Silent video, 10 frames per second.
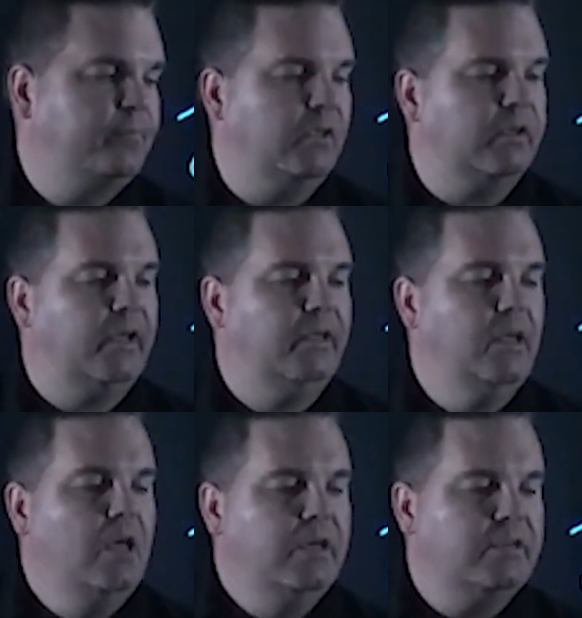okay?
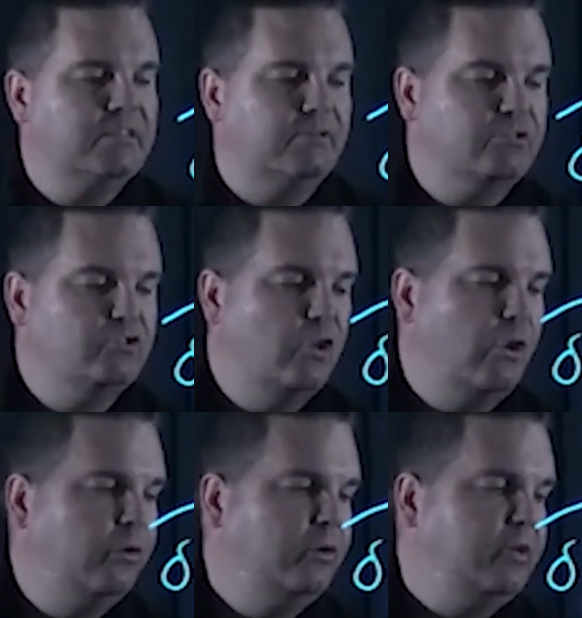Because there is
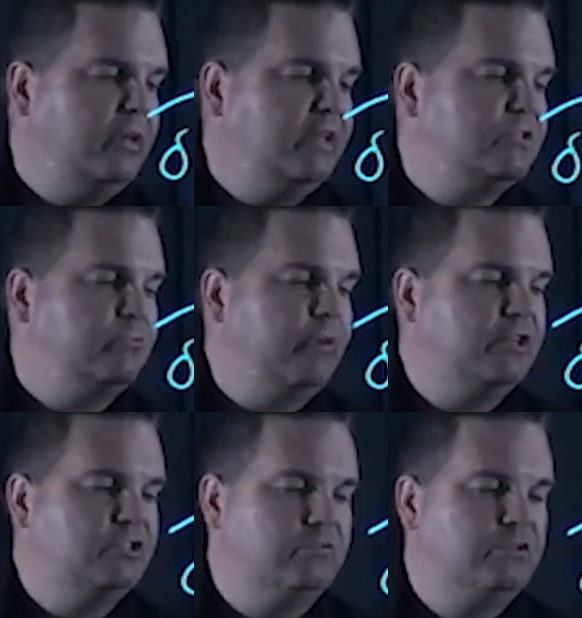no net
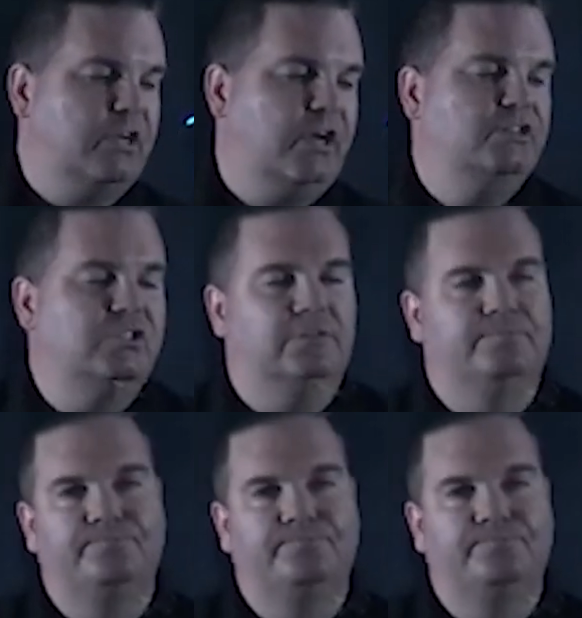direction of charge in it.